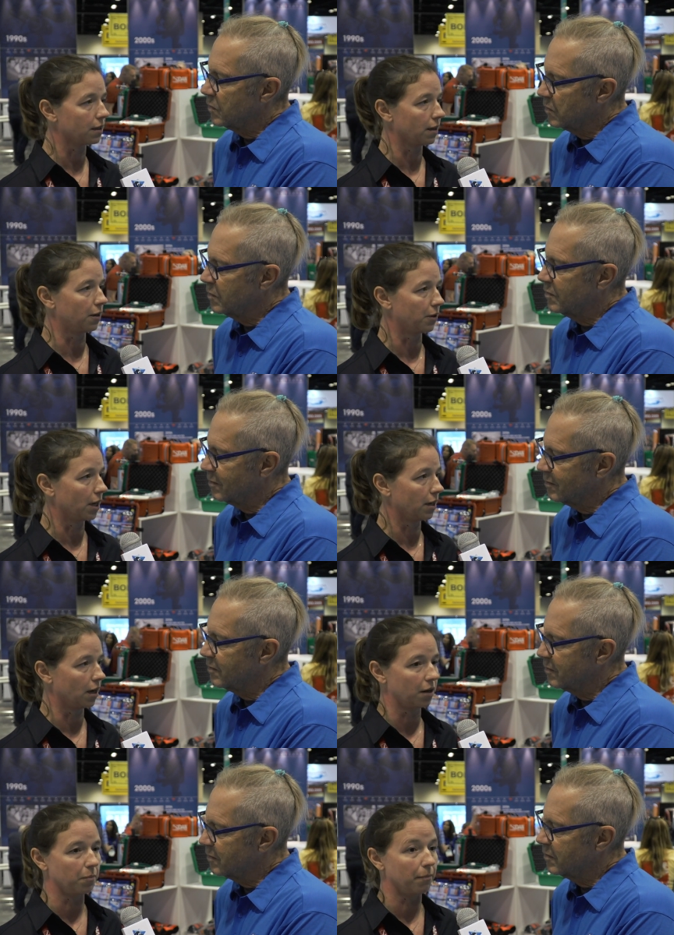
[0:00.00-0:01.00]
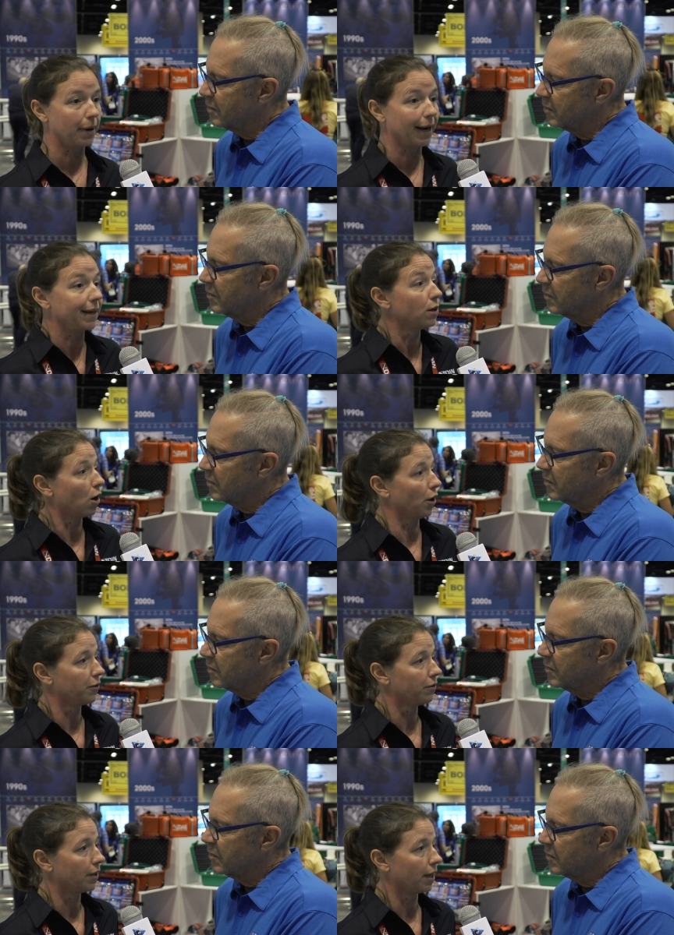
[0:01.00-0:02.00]
Speaker 1: in their right heart might not.
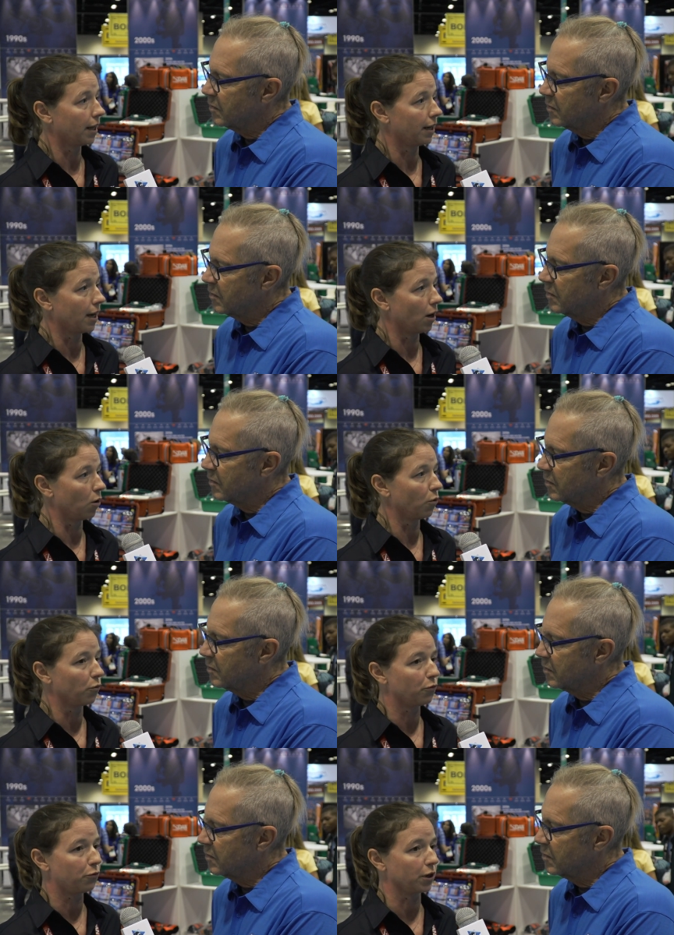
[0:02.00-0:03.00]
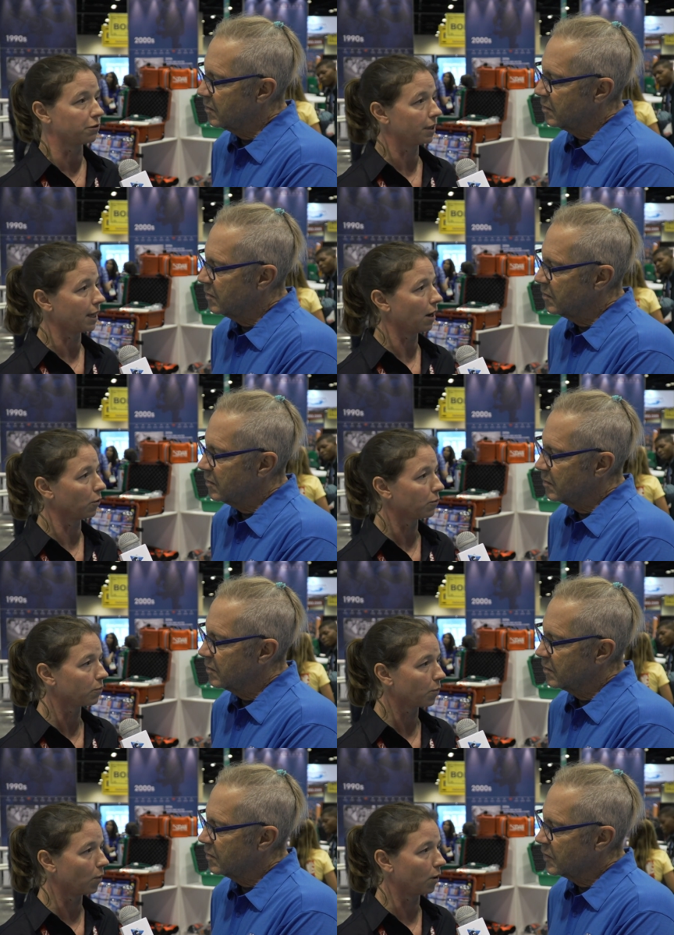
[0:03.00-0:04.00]
And now figure it out.
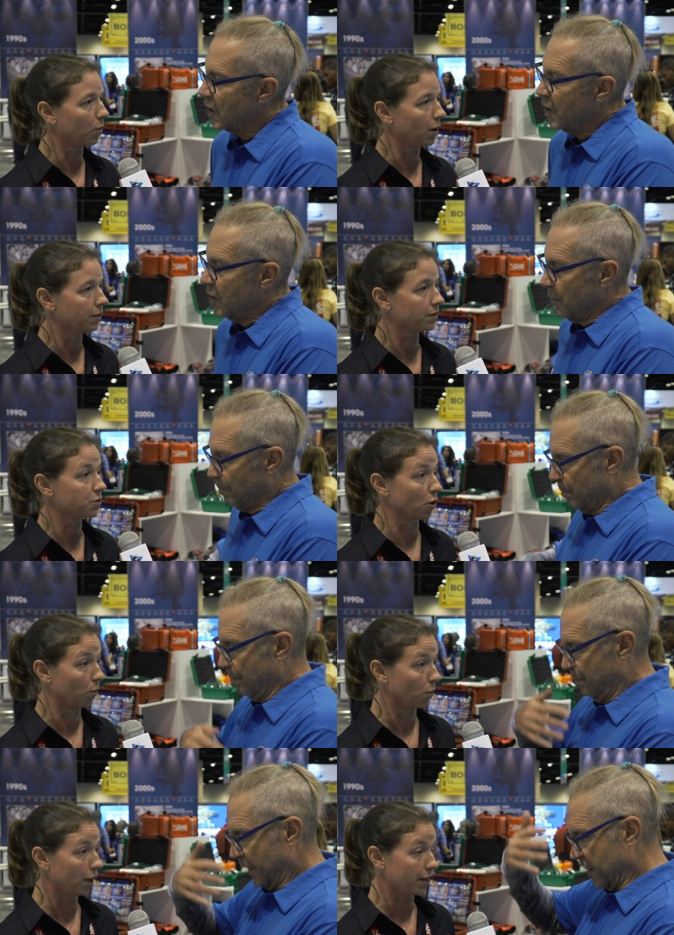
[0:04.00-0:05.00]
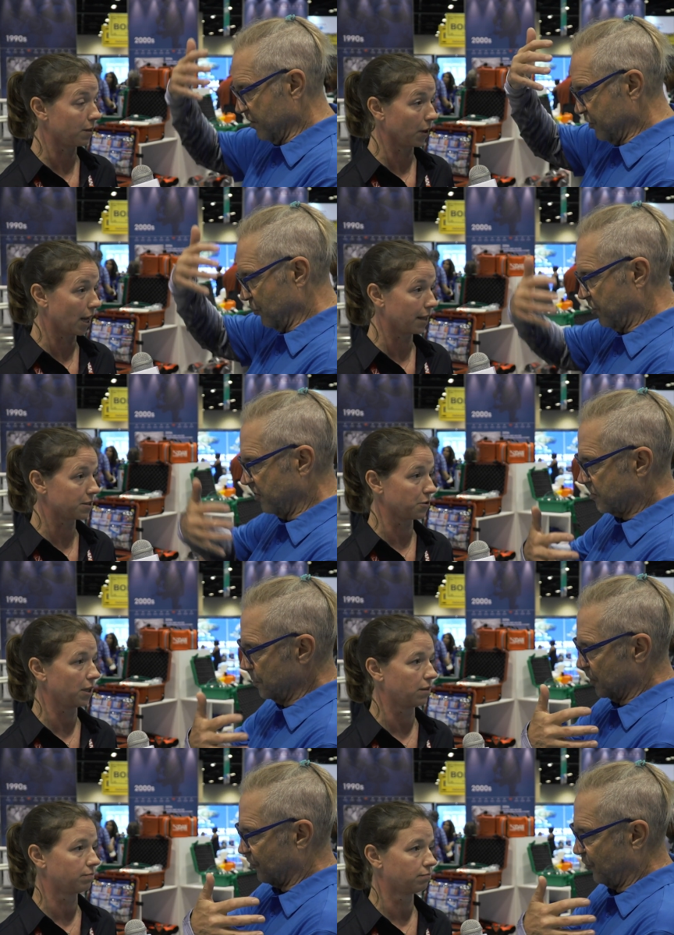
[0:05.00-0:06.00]
What, what, so what because their
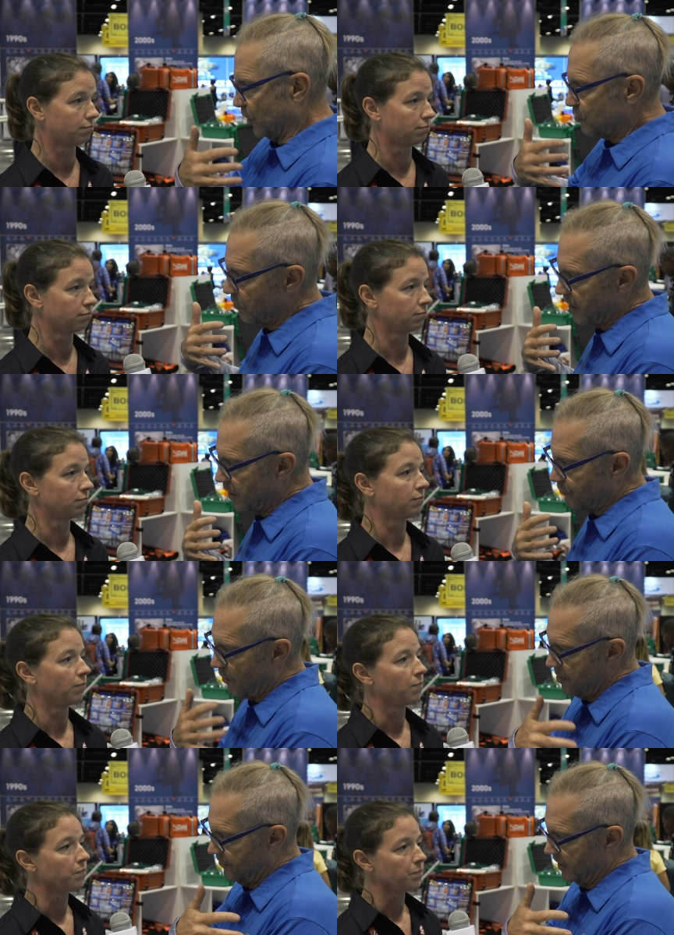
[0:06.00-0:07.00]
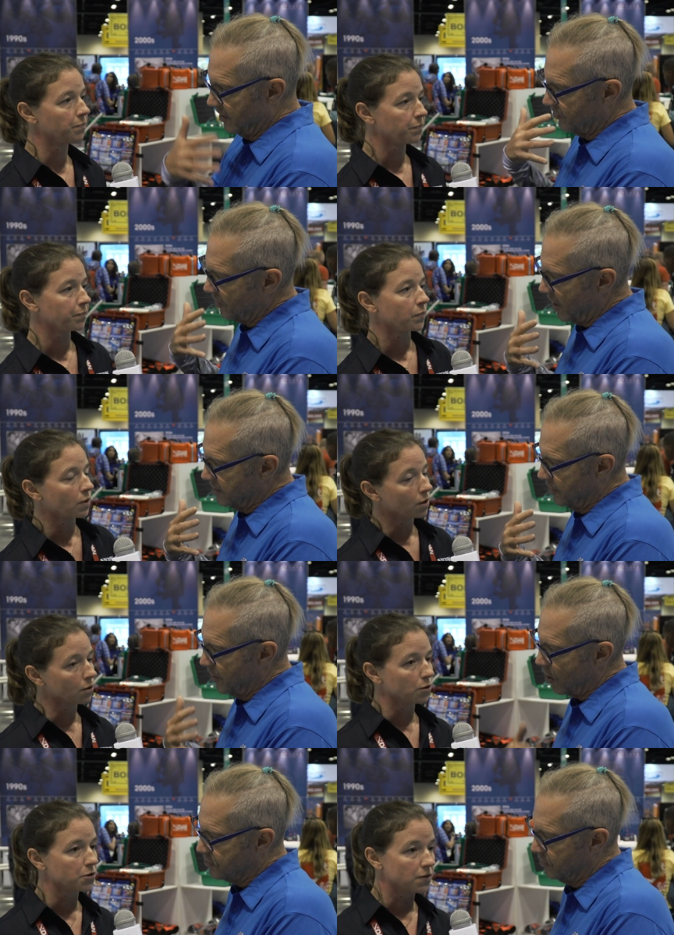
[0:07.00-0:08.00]
system is
Speaker 2: filtering it from the venous side to
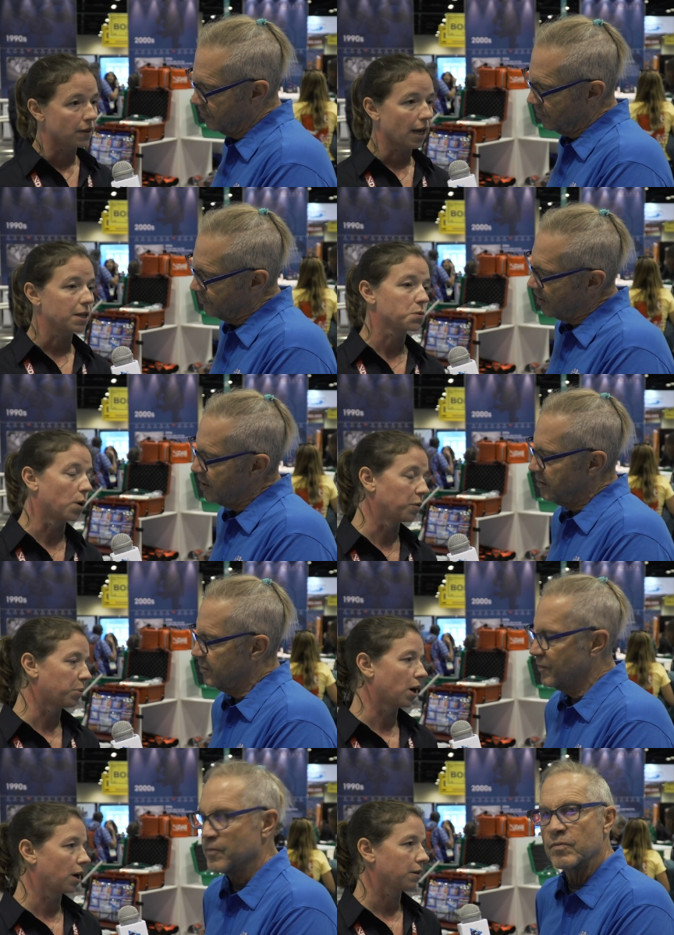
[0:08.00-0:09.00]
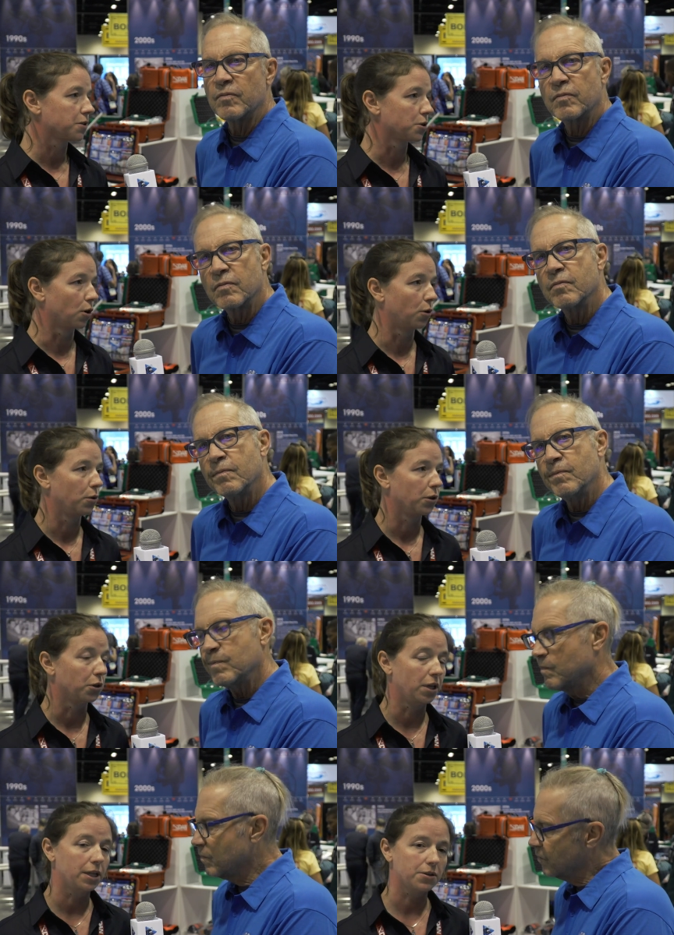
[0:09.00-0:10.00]
the arterial That is side? one
Speaker 1: part. So hmm.
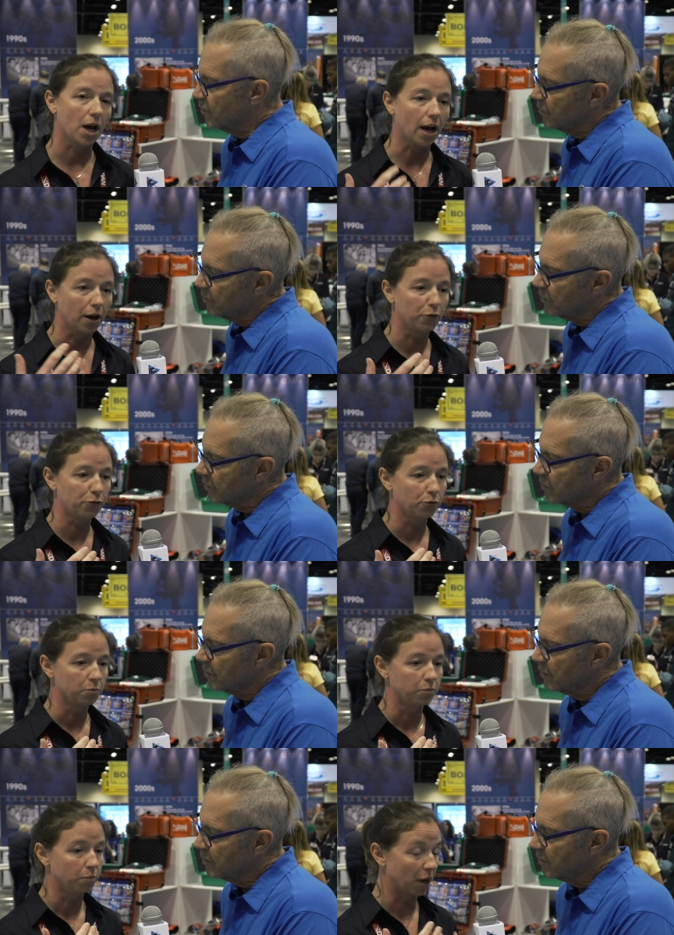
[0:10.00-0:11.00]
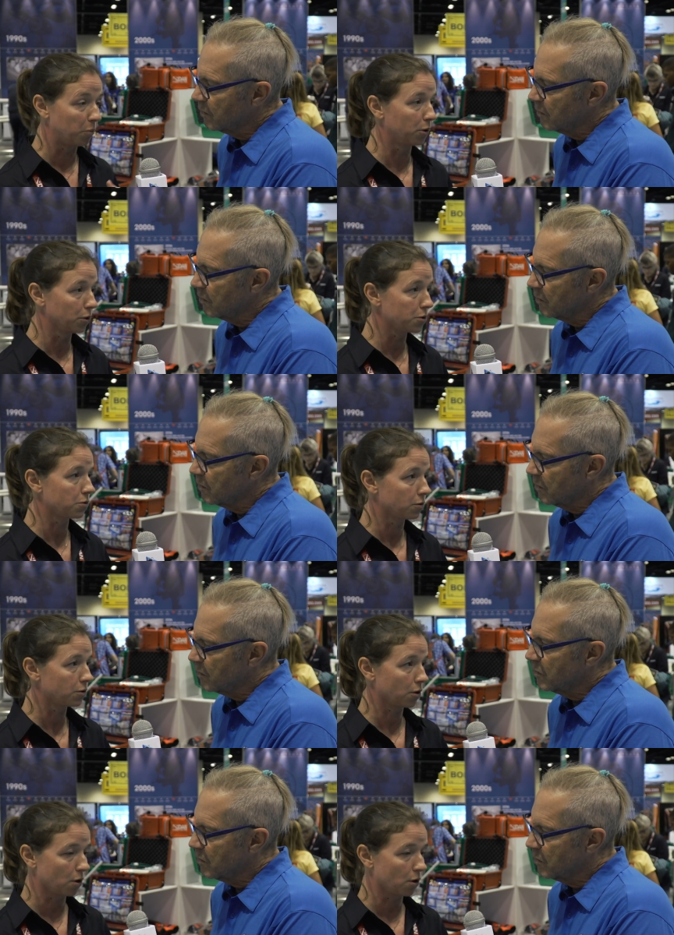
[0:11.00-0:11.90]
you need to have bubbles to